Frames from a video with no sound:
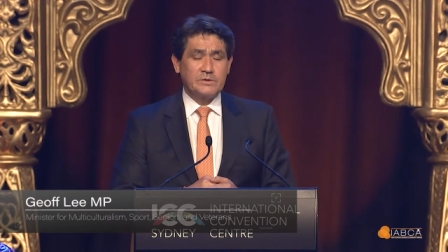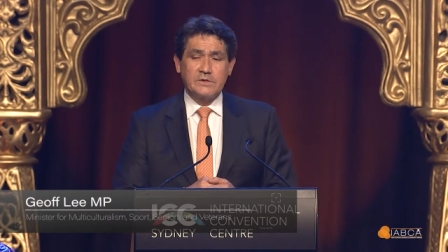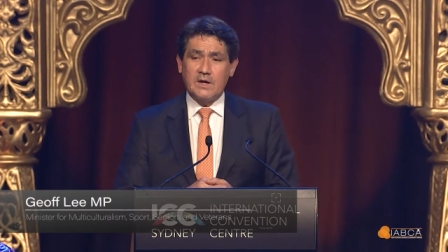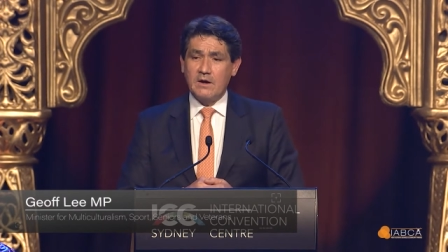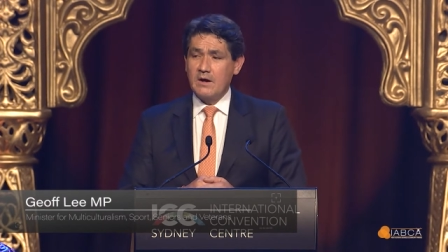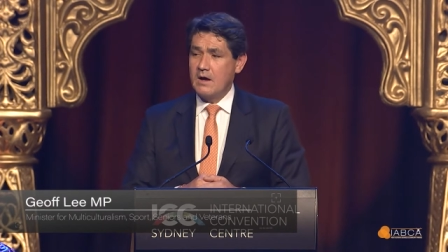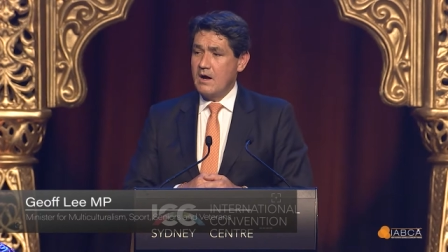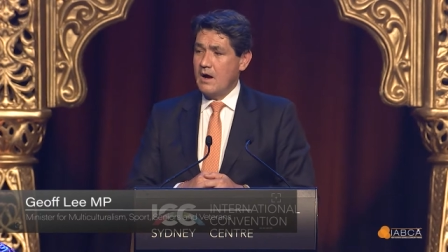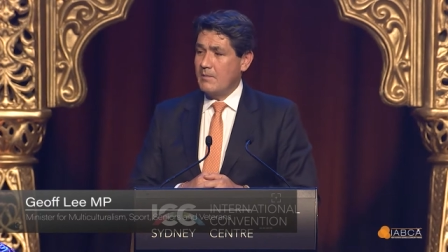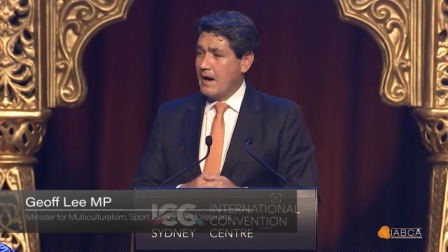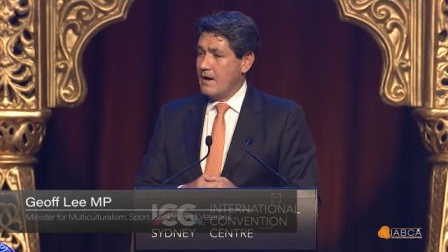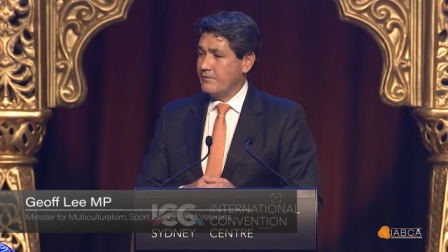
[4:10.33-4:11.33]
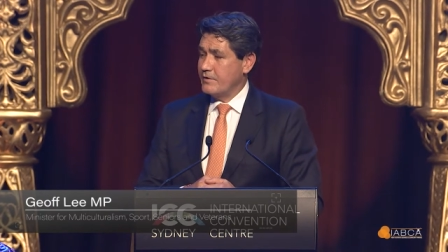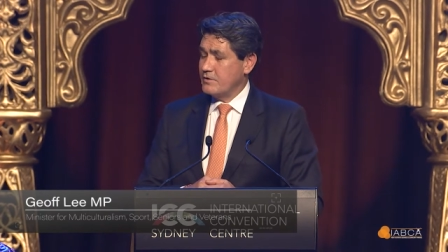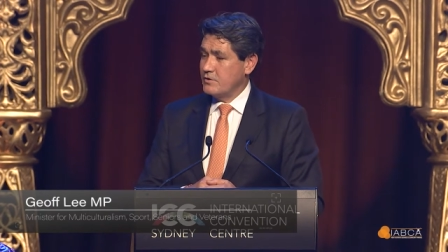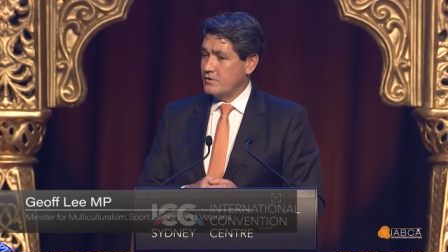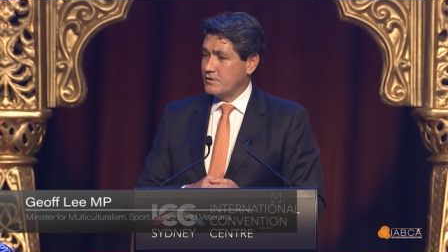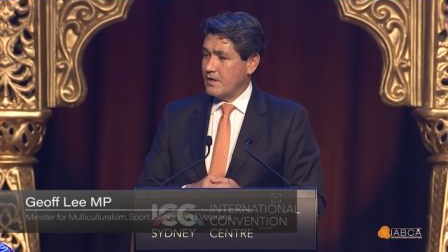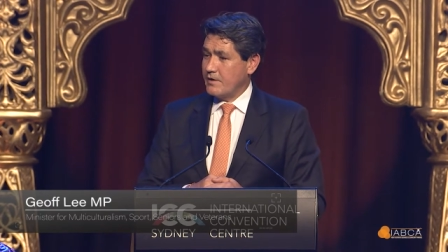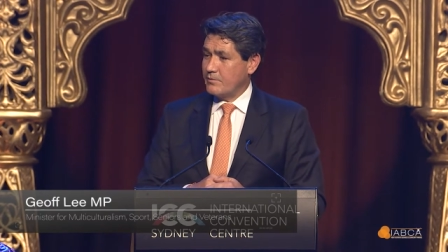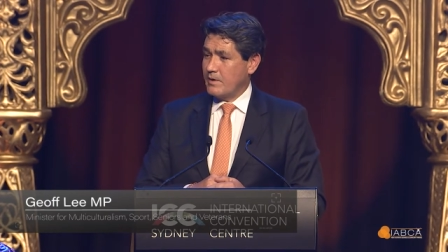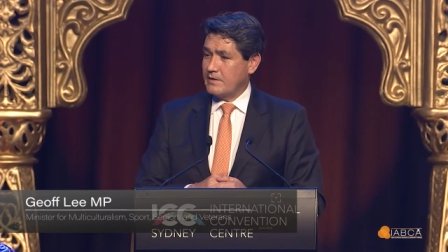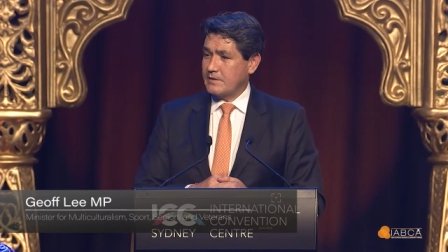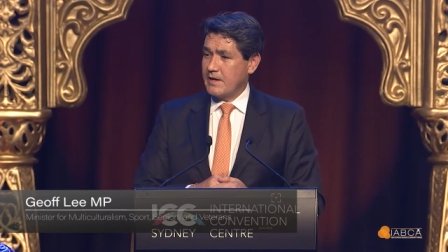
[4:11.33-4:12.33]
So on behalf of the New South
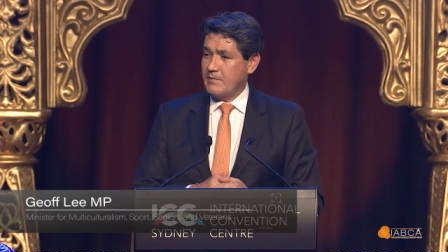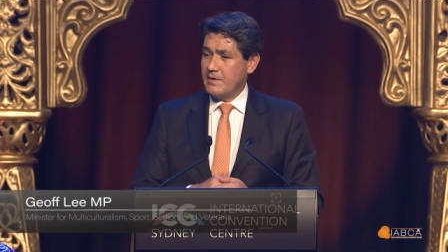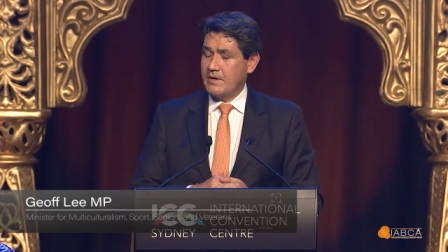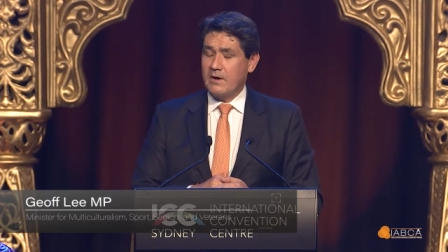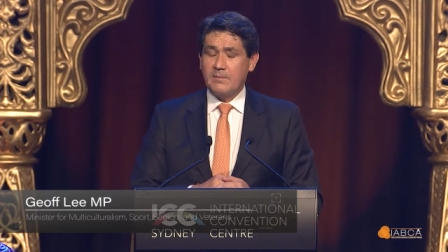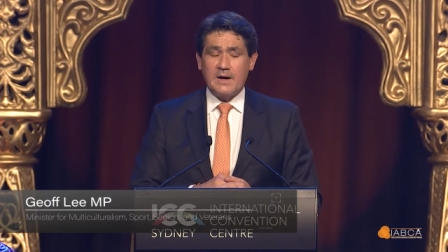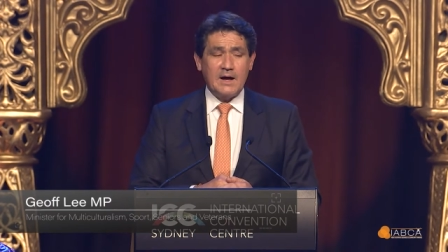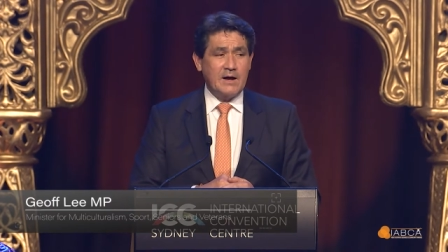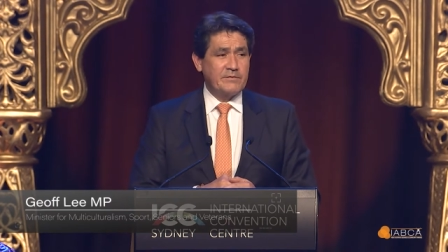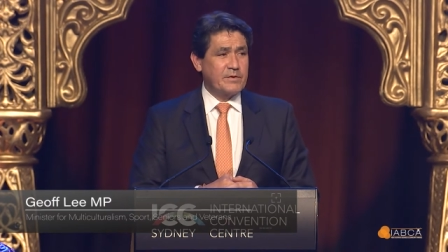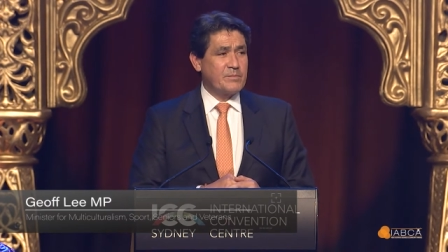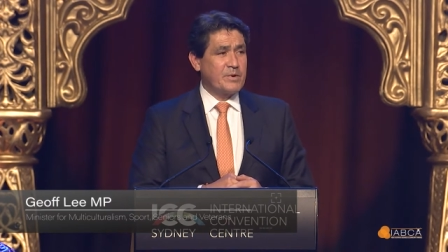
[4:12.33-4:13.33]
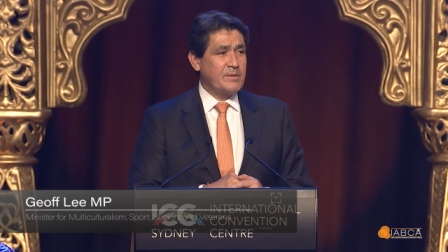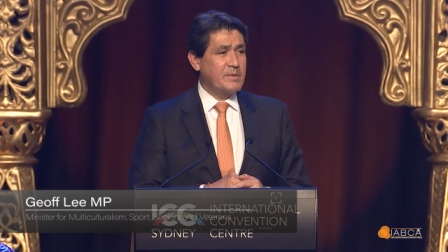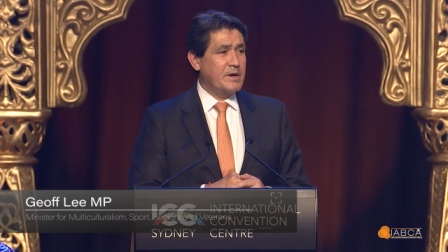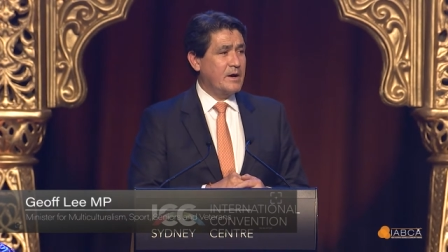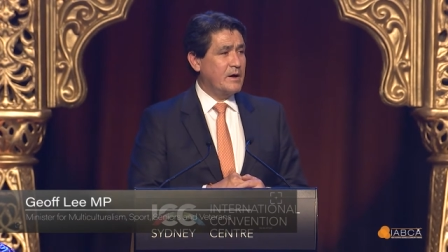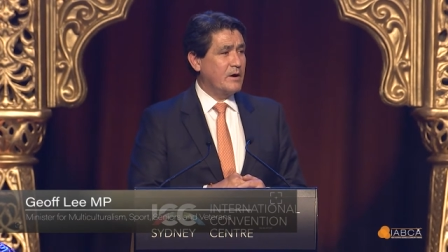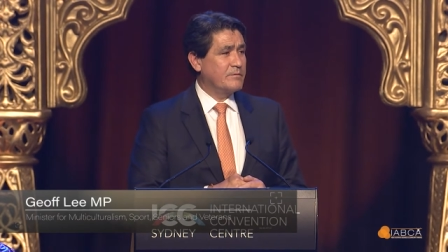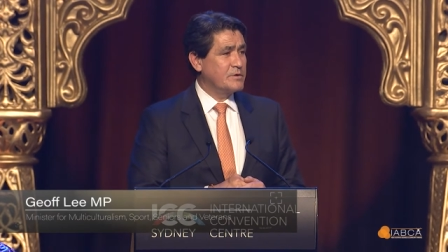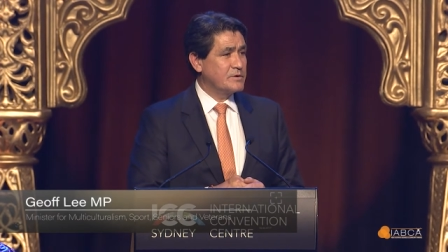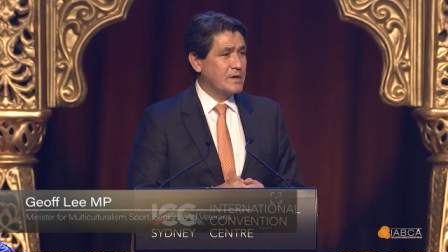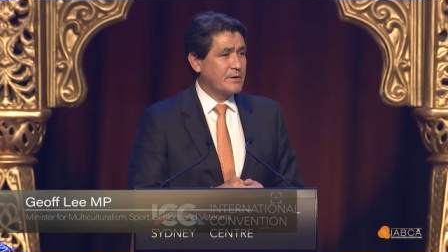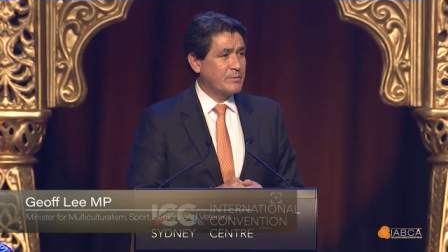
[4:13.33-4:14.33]
Wales Government, on behalf of the Premier of New
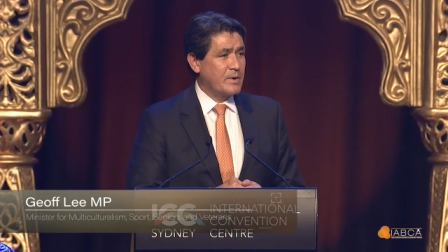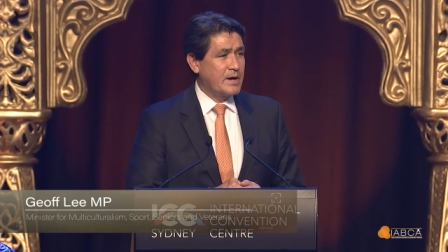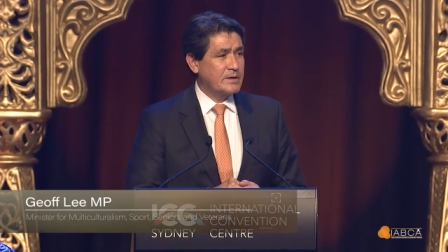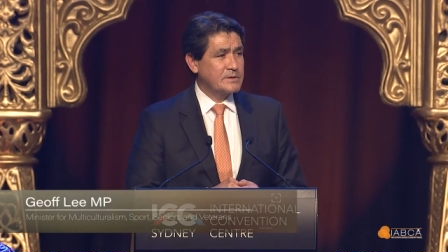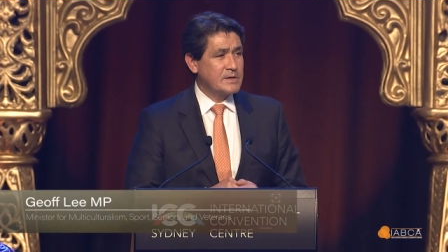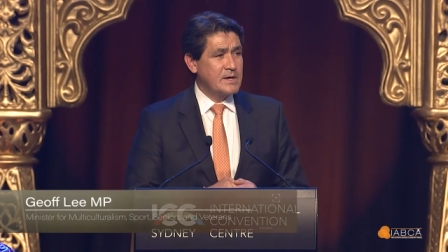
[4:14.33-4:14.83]
South Wales,